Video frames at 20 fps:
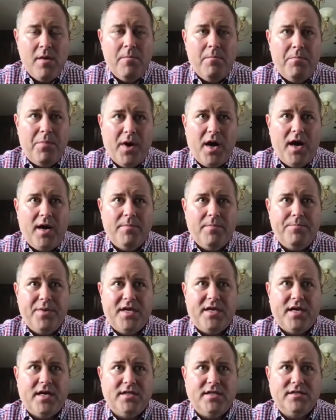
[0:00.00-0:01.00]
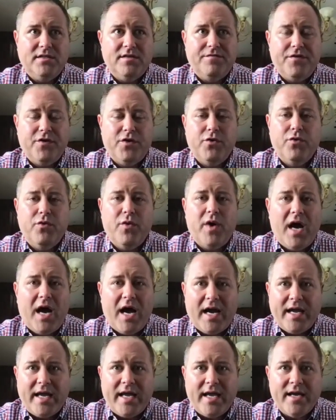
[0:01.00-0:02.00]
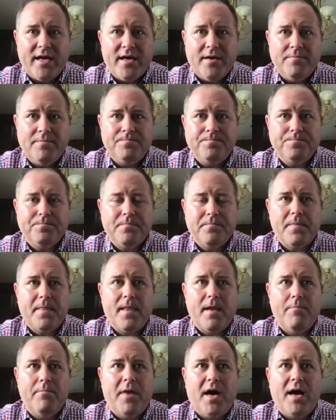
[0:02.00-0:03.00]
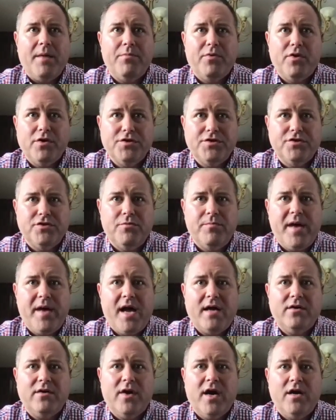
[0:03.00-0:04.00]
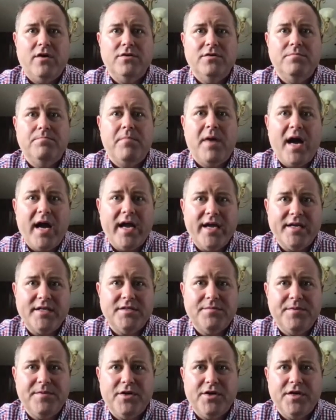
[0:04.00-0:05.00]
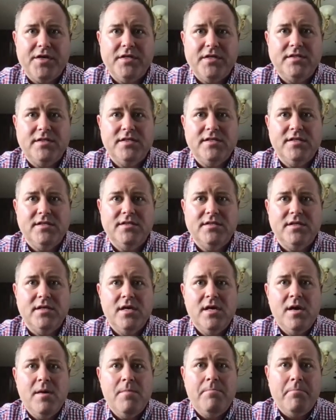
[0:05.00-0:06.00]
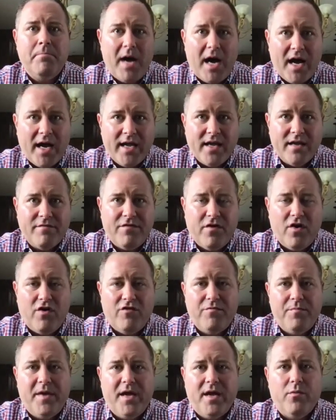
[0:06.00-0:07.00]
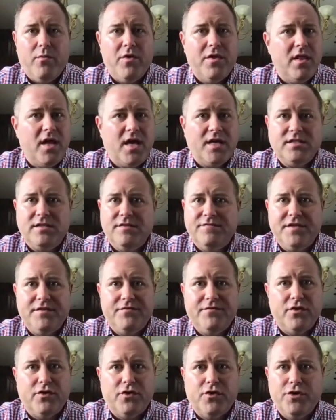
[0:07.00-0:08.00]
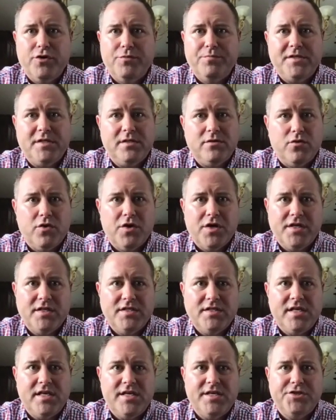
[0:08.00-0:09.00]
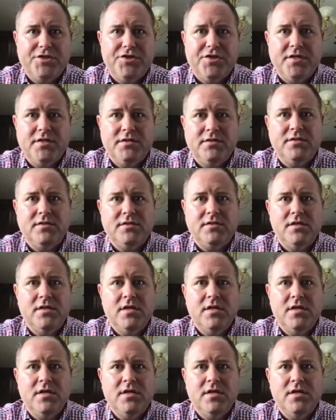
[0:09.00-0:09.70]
but because of who I am, my personal background, my experiences, my involvement with lots of different groups and organizations,